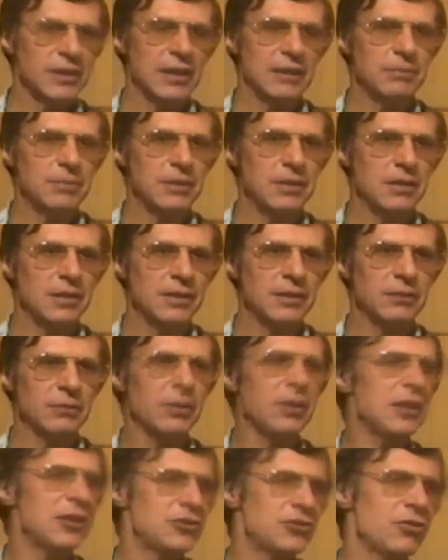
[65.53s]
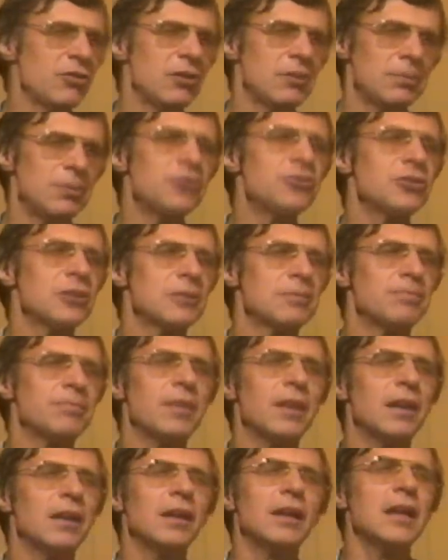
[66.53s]
had me on, and really Joey Bishop,
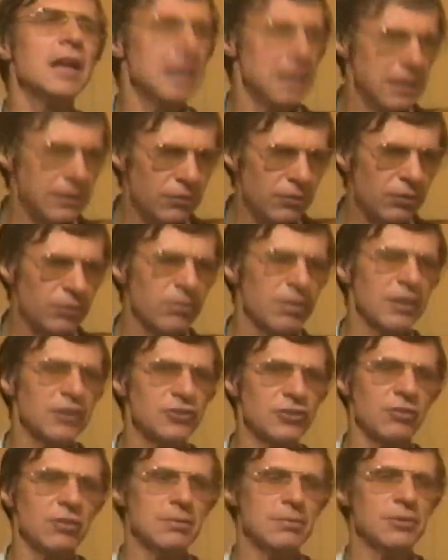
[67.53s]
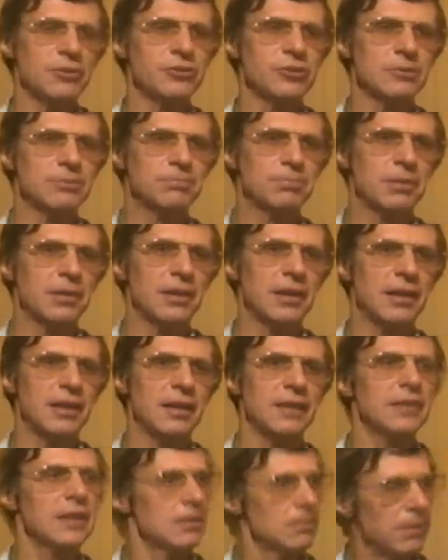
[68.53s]
uh, I got to give all credit. Joey Bishop uh,
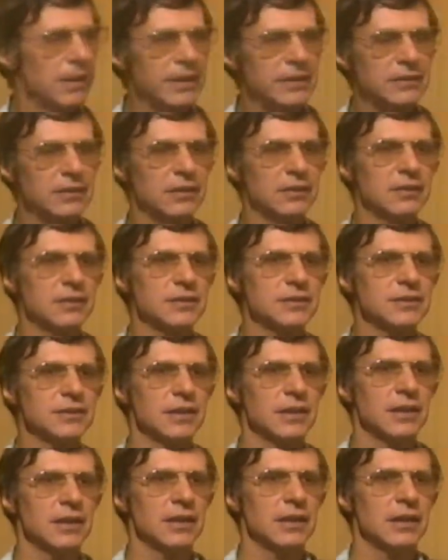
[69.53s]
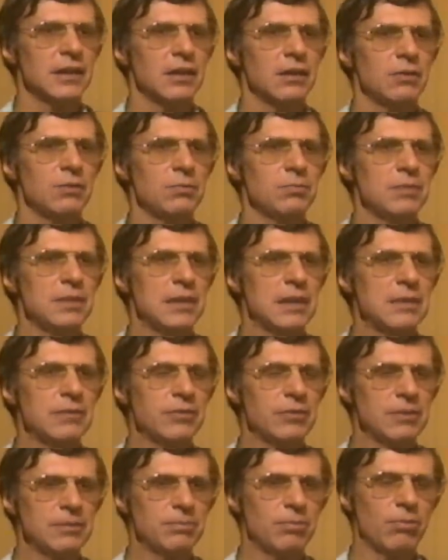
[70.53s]
and then Mike Douglas uh, became
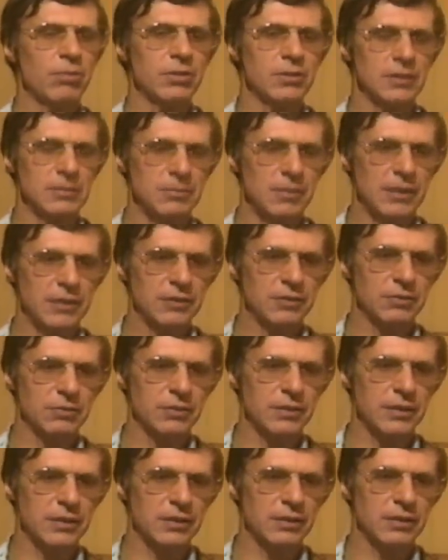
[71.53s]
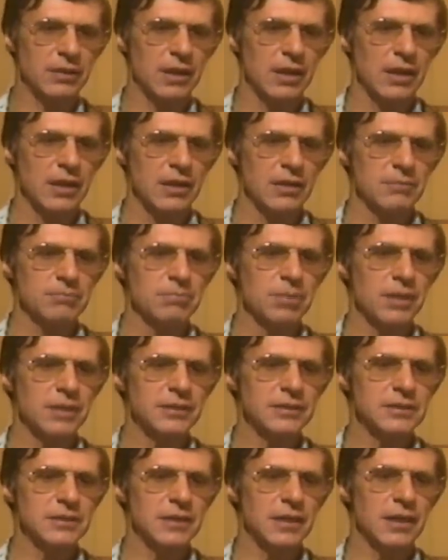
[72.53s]
very important in my career,
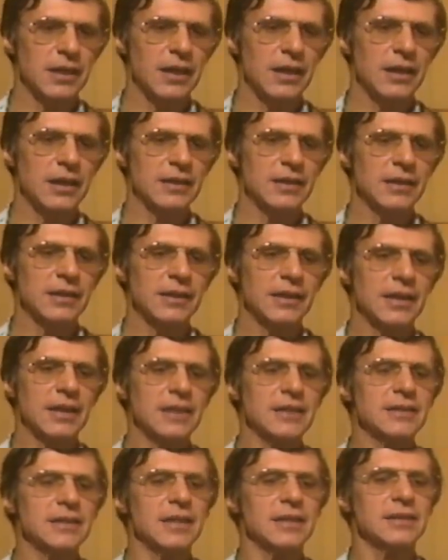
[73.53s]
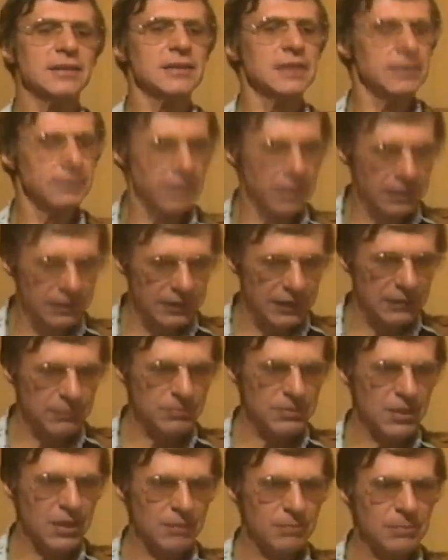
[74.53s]
but and Steve Allen had
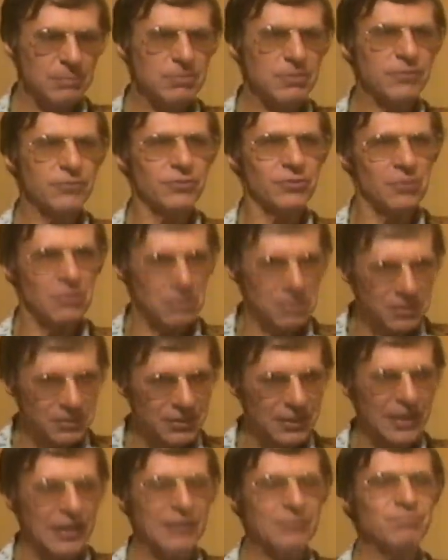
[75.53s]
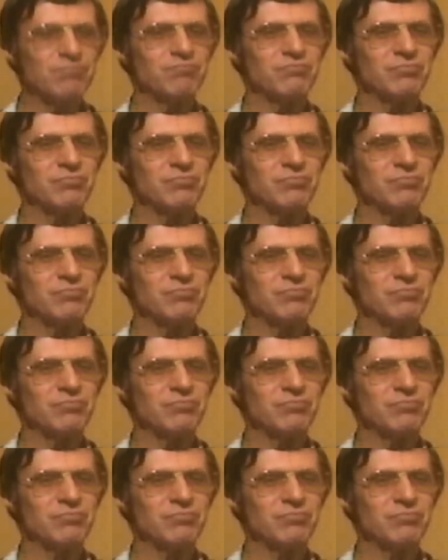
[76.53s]
me on. But before that,